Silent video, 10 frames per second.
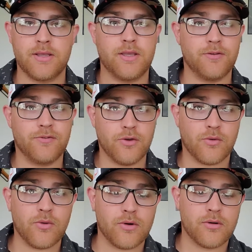if
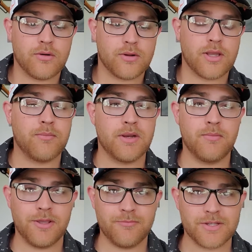you're coming to
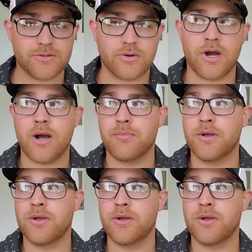be a missile cop,